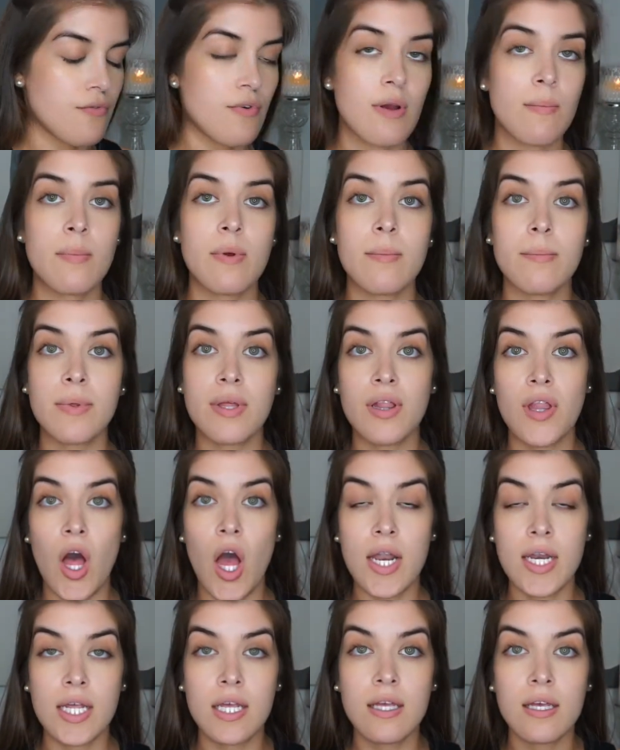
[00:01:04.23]
from
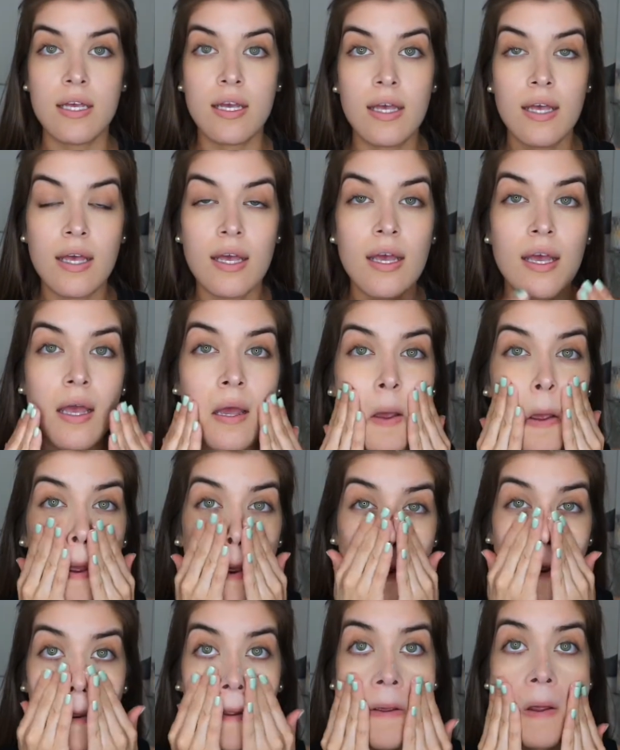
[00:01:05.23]
Milani,
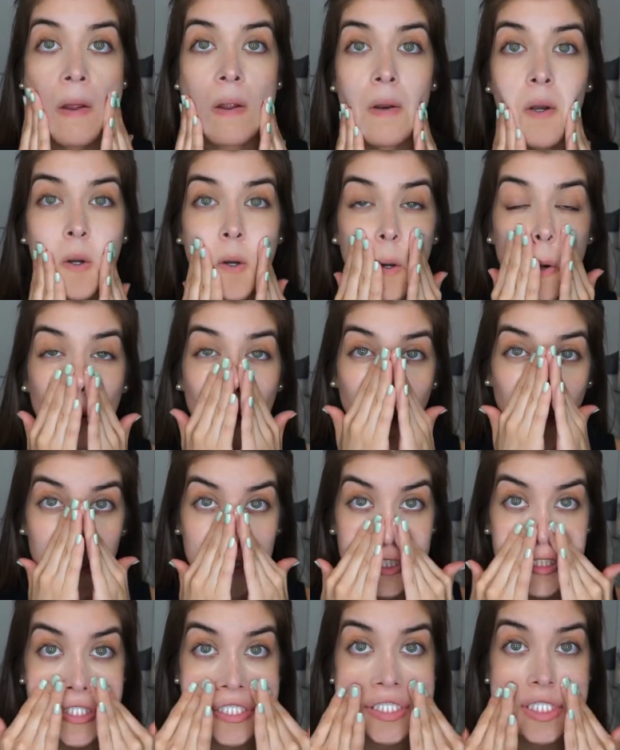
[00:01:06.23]
and
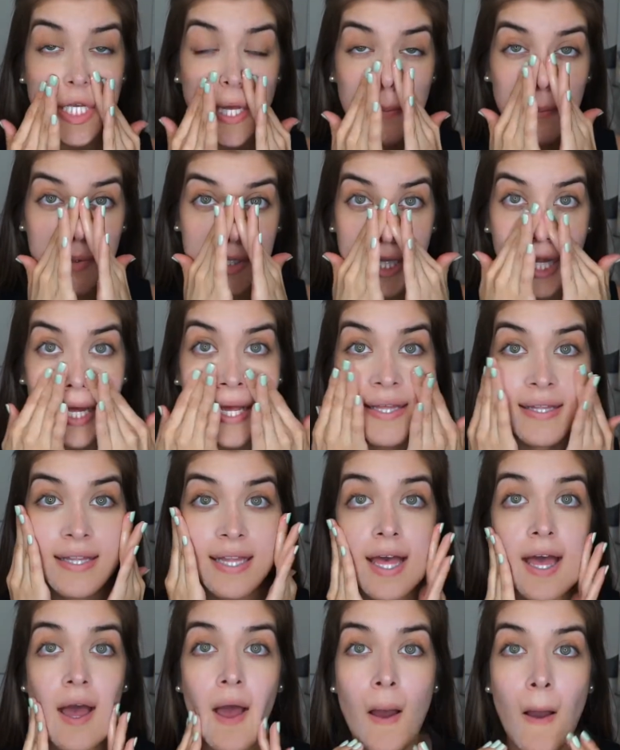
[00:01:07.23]
just applying
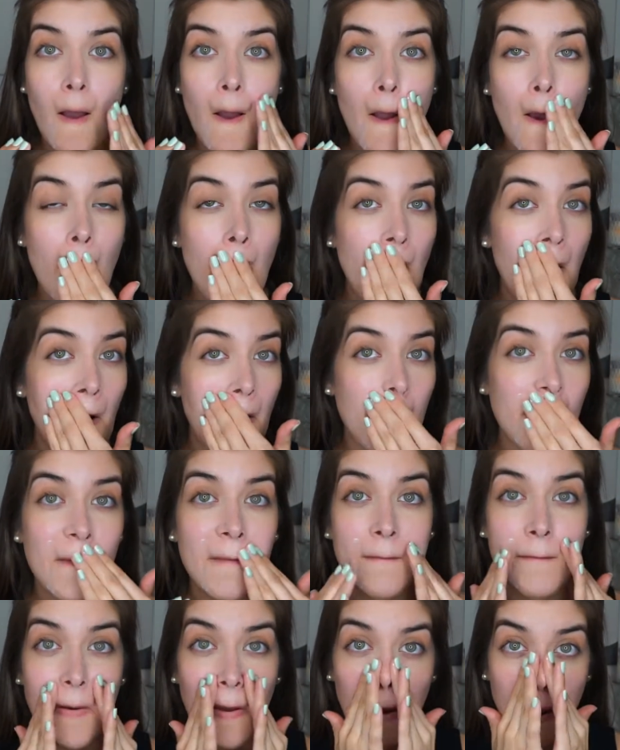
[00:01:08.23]
that on
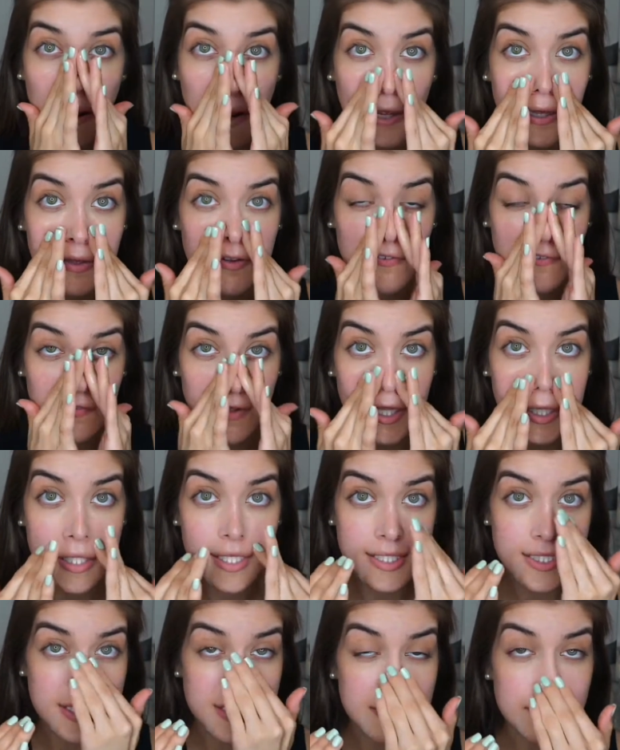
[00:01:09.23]
my
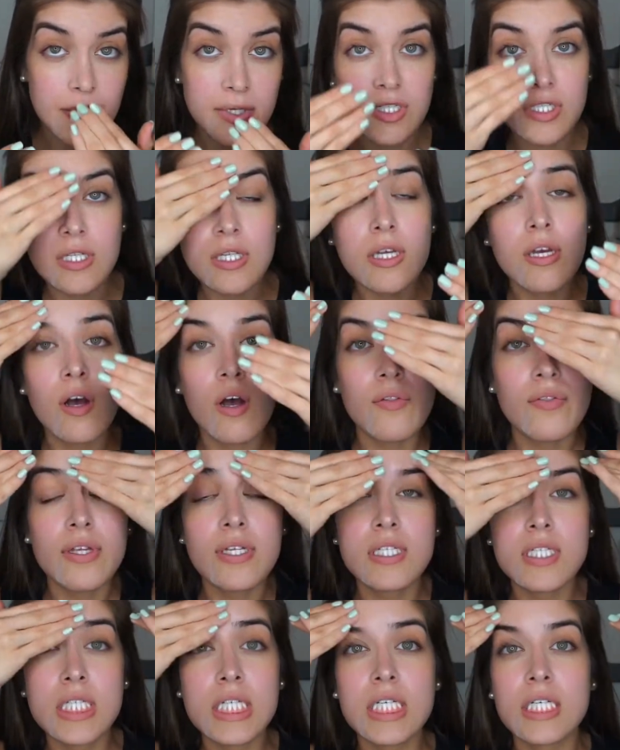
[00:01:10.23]
face, especially on the
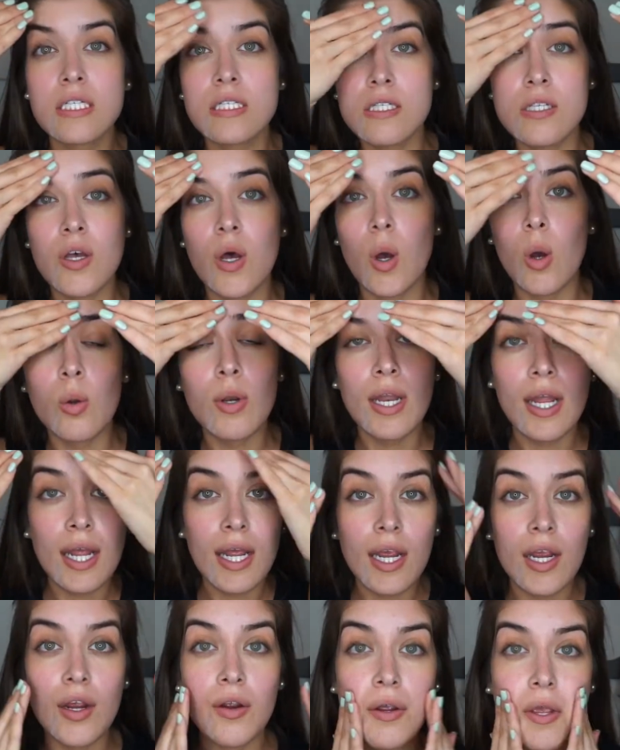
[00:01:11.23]
T-zone
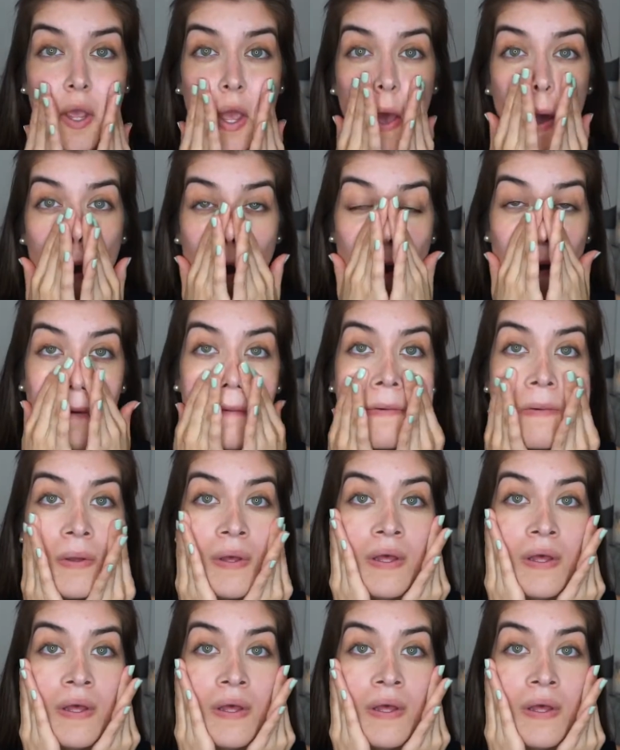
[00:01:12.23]
area.